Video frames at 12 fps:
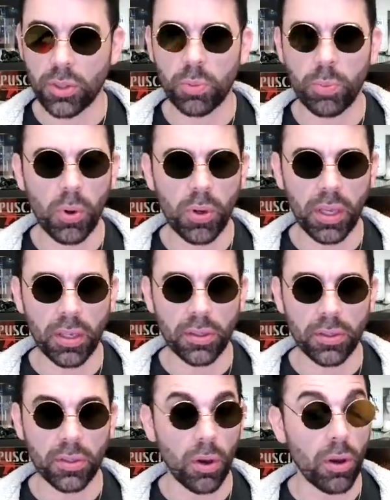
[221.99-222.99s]
spooky
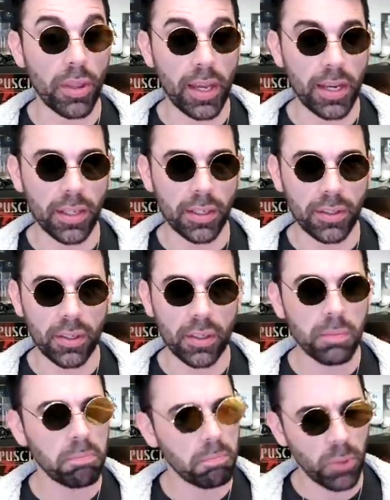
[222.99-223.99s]
as all that is,
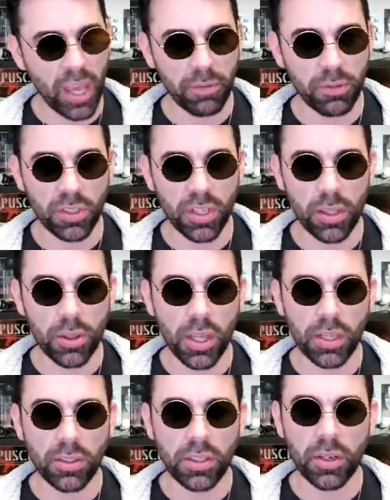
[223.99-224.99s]
we have to say that
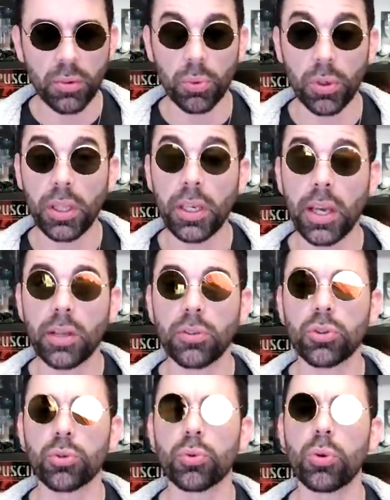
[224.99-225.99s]
things get really
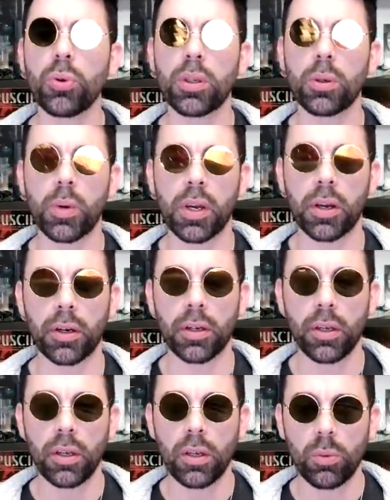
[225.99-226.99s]
and truly
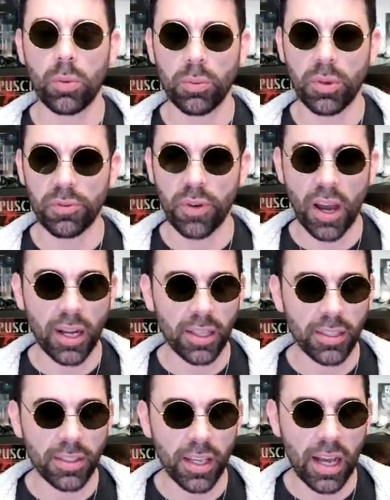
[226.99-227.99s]
weird when we
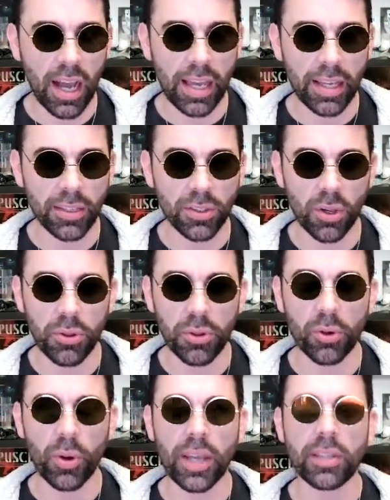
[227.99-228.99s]
finally set eyes on the
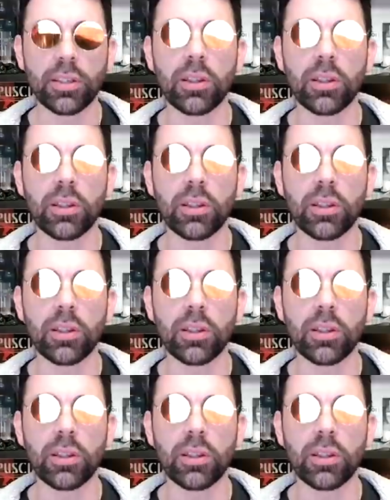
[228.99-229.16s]
great